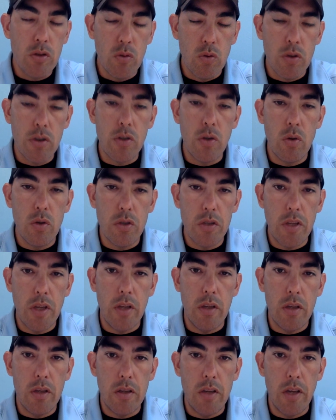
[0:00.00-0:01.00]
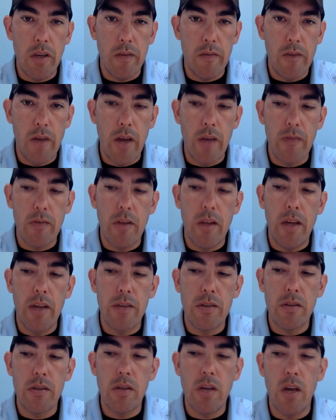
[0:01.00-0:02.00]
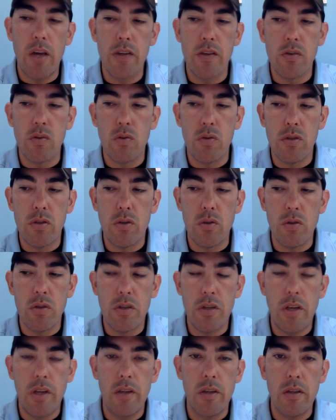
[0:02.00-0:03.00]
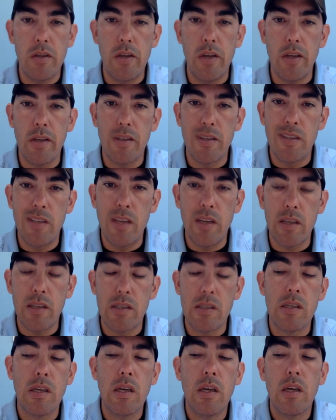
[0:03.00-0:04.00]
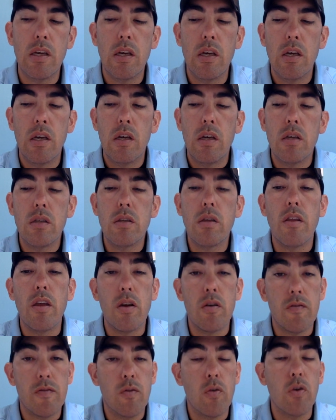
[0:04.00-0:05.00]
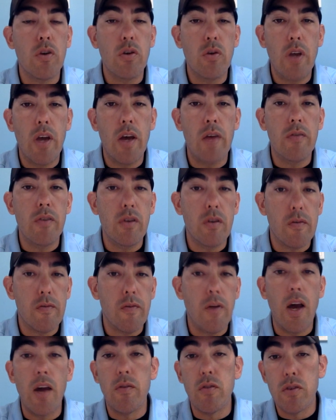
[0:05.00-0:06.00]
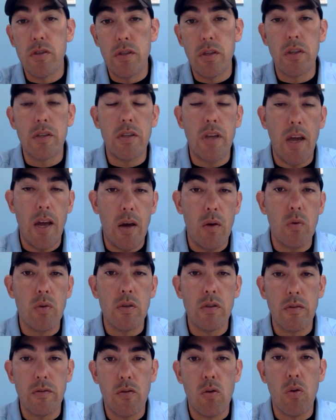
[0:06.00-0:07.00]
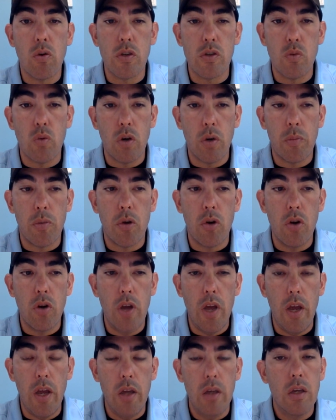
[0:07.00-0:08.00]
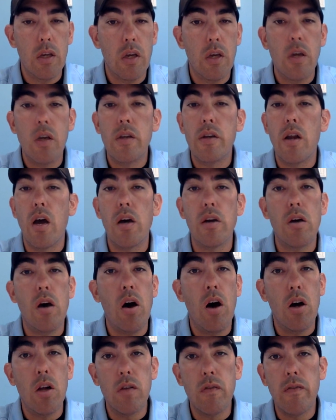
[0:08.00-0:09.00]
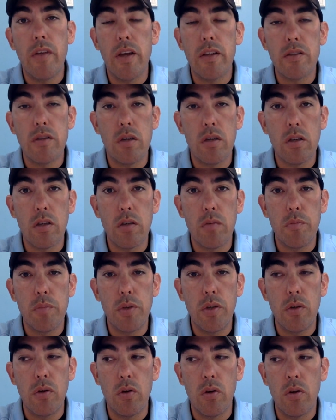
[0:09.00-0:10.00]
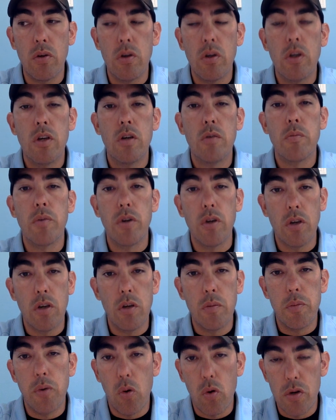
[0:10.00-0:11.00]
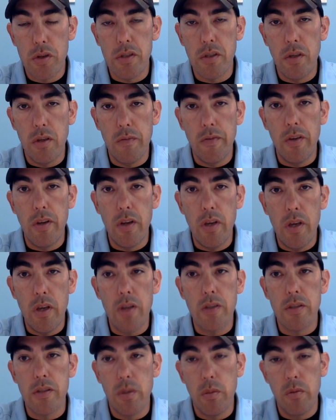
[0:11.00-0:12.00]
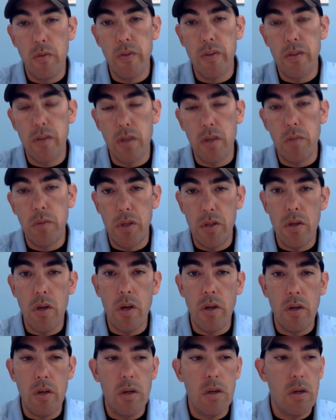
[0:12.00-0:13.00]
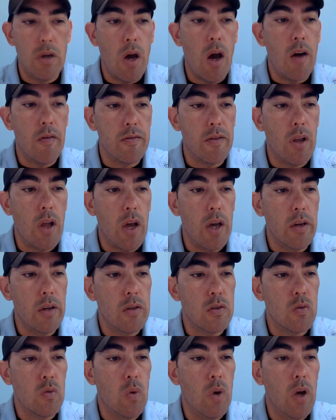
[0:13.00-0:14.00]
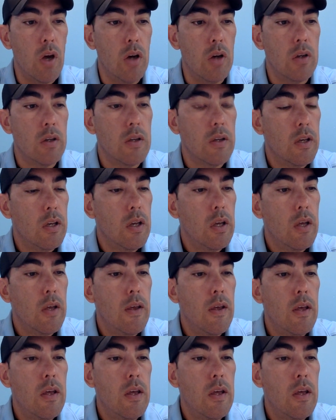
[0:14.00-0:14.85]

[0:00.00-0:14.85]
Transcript: middle school students tend to take 5 classes, high school students tend to take 6. Therefore, you'd have either 5 or 6 hours of coursework per day. Not all of that's on the computer, but a good portion of it is. Some of it's going to be done offline as well.